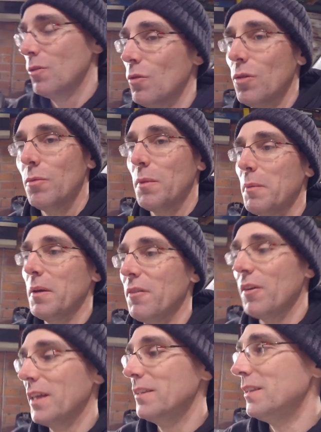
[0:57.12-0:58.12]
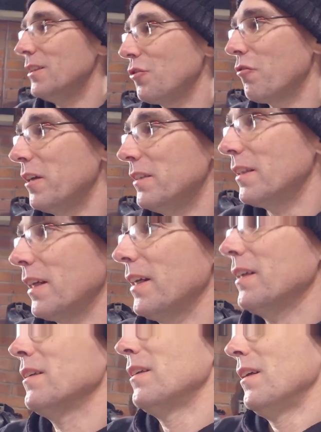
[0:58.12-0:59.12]
or maybe even 18 degrees in
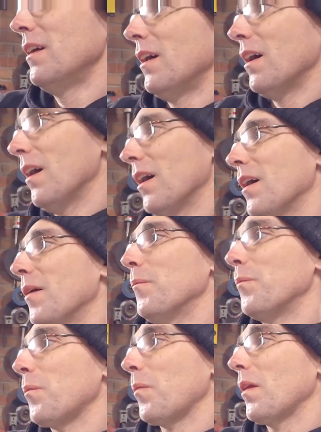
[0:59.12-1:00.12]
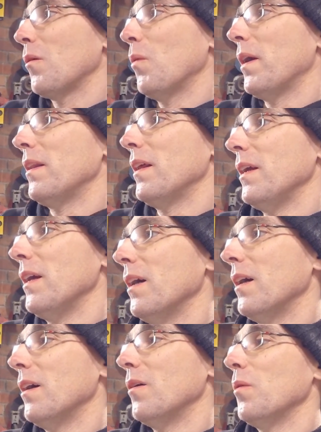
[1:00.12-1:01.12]
here when
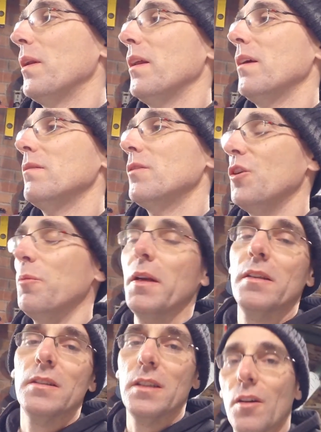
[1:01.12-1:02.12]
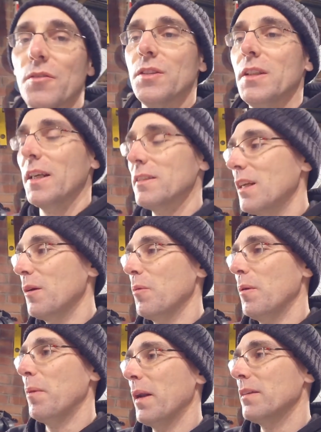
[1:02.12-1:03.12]
the humidity obviously gets a little
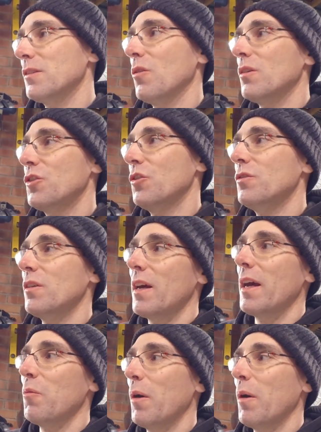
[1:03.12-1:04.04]
bit better. So I'll choose a day